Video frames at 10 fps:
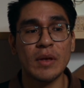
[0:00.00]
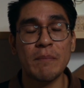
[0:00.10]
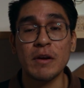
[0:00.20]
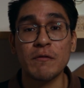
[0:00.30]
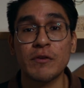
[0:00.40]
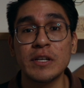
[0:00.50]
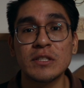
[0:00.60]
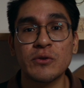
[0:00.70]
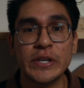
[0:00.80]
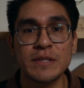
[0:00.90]
my
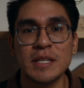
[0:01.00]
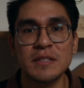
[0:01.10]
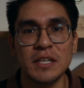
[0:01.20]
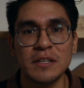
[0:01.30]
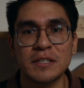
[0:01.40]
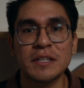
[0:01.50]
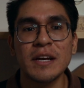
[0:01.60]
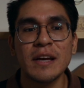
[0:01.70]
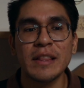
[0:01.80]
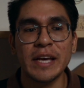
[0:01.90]
friend's Christmas dinner.
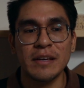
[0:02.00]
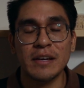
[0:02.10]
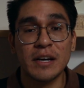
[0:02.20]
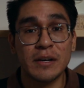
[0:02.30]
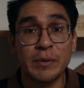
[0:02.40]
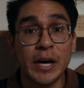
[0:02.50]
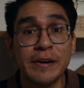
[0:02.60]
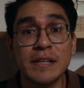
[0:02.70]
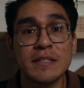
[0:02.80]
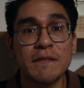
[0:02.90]
Like, her
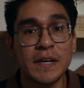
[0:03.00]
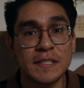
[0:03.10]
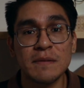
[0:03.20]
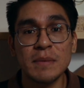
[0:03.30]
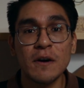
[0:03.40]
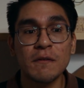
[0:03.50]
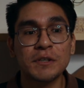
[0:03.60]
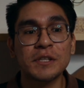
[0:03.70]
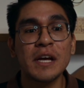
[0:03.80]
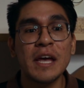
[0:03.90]
parents invited me
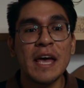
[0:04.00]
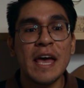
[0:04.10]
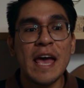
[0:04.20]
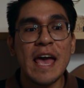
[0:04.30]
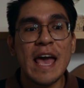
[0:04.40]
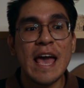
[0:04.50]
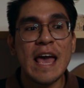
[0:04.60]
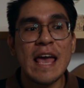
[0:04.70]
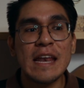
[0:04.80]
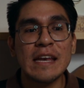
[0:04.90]
over,
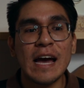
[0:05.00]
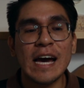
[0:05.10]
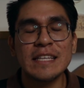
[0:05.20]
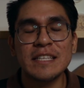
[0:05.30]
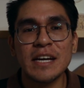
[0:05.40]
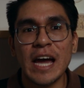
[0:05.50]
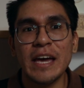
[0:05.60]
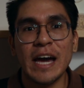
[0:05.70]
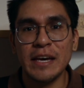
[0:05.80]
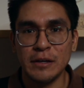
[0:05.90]
and
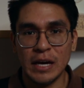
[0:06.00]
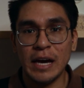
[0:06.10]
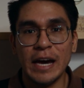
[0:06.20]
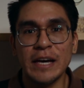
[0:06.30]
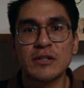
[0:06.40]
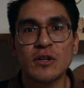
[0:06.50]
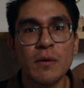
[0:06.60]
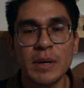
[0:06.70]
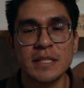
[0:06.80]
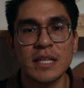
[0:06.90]
I
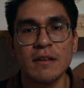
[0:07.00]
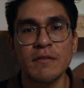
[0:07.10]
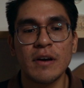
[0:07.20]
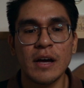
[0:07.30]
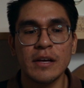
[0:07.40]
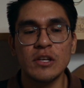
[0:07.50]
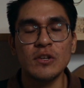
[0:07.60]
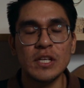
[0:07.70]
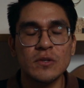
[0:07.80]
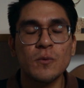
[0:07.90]
told myself, you
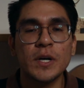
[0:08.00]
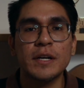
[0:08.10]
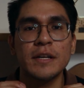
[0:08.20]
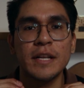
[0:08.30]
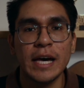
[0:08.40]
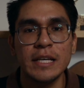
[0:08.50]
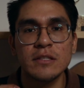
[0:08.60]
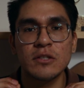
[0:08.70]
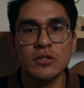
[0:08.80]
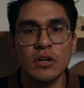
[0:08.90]
need to wear
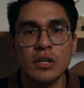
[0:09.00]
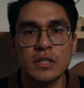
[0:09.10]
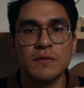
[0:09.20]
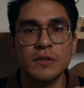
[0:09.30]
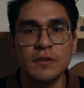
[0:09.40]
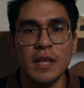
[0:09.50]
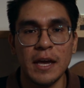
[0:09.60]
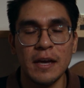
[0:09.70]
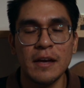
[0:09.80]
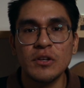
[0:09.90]
nice socks for
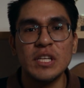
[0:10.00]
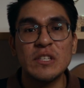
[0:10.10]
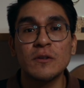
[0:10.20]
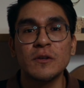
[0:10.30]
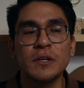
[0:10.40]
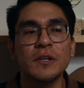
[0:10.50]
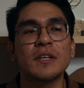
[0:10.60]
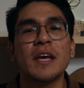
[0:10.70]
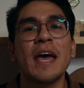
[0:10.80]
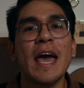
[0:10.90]
today, you need to look
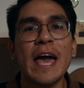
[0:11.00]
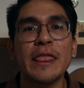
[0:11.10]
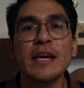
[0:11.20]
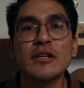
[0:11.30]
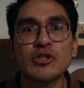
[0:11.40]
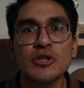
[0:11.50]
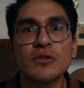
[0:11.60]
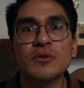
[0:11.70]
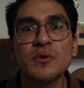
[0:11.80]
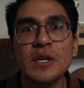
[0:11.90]
good. And I
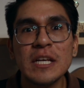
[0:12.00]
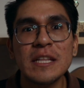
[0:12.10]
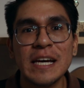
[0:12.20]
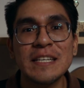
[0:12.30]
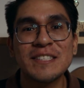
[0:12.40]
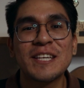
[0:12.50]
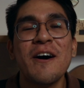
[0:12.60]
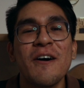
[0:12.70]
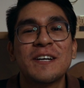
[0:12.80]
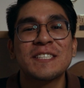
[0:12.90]
choose really nice
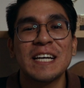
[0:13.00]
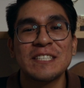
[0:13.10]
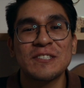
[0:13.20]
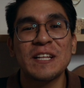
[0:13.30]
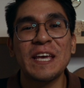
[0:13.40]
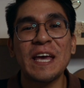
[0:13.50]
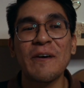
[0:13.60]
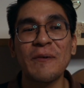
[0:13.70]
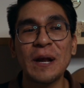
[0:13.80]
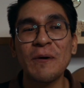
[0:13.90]
socks actually,
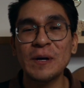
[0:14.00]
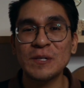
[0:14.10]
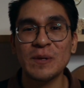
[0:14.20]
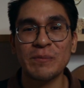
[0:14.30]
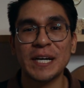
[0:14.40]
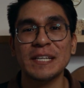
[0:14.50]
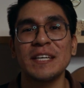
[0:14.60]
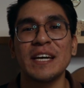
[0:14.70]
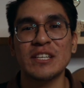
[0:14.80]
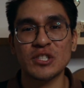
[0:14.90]
and when I went to the
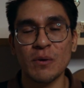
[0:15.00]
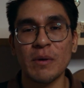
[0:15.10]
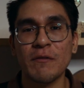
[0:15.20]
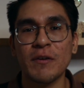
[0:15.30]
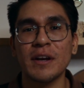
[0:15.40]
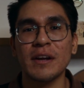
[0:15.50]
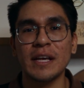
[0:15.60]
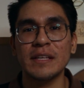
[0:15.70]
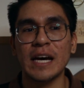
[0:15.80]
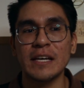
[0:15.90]
party I showed my friend
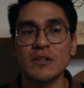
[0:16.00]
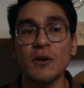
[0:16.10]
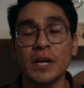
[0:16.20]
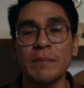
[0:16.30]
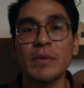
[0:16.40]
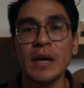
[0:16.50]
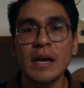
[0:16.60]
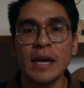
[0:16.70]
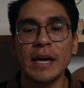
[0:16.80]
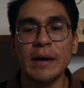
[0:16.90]
and I told him,
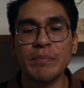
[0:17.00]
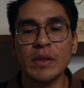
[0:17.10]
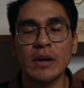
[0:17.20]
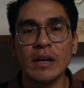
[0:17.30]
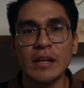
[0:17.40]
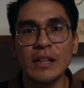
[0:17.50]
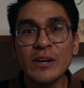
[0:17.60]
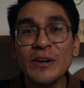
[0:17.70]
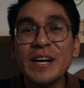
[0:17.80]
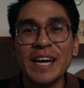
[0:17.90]

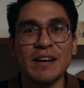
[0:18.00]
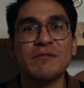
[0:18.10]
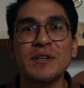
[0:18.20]
look, I have